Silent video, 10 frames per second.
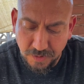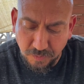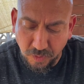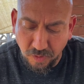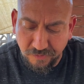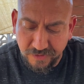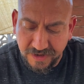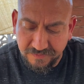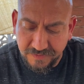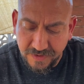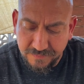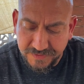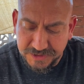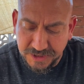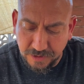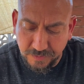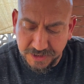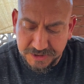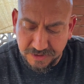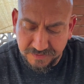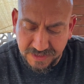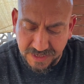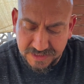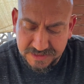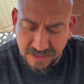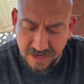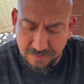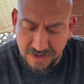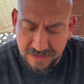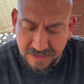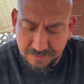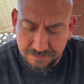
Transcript: Moreover, if the generation of the end time had